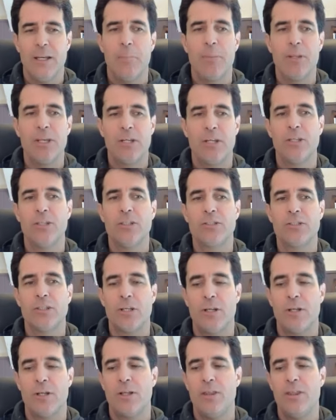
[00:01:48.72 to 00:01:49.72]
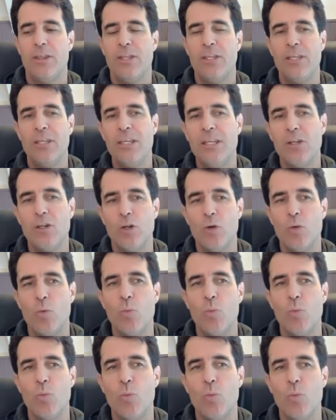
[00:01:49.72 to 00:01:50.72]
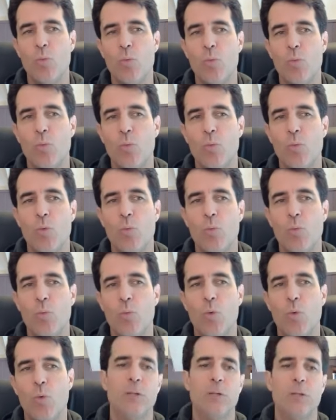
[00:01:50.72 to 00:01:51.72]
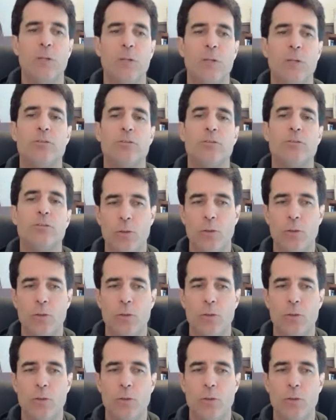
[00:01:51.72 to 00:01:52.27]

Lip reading: Because the ego wants to be able to control,